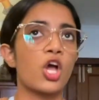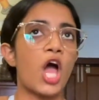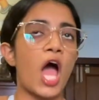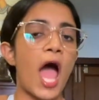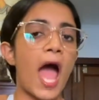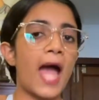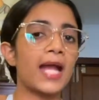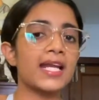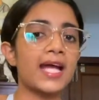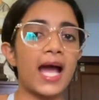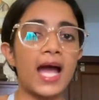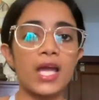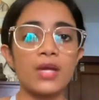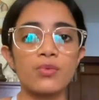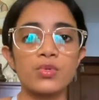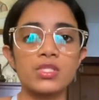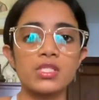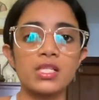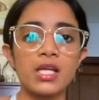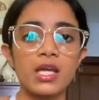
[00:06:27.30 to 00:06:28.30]
And I
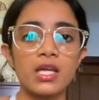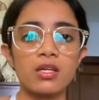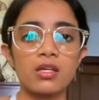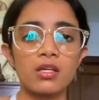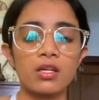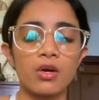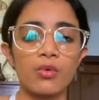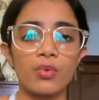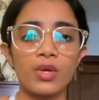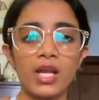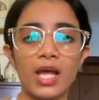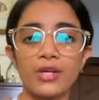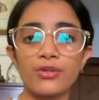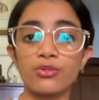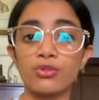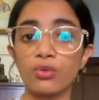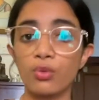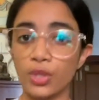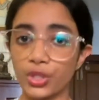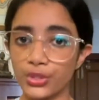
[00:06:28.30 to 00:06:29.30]
was like, well, I
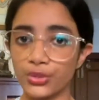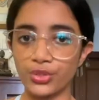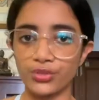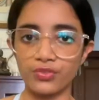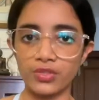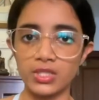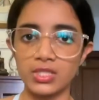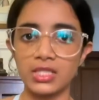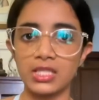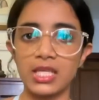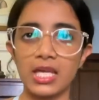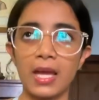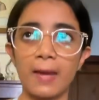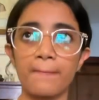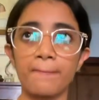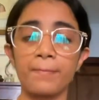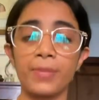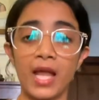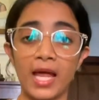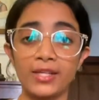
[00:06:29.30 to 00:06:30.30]
don't know what university
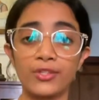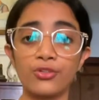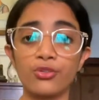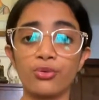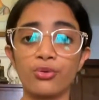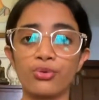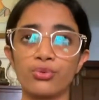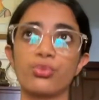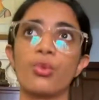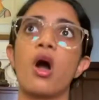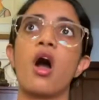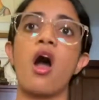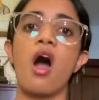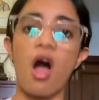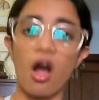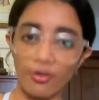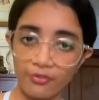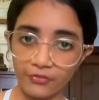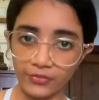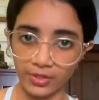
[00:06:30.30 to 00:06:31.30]
I'm planning to go to
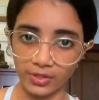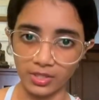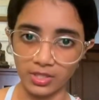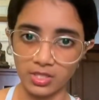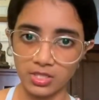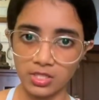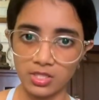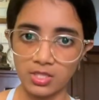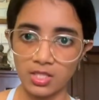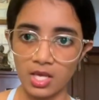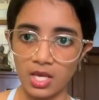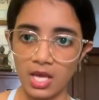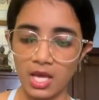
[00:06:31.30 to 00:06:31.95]
after this.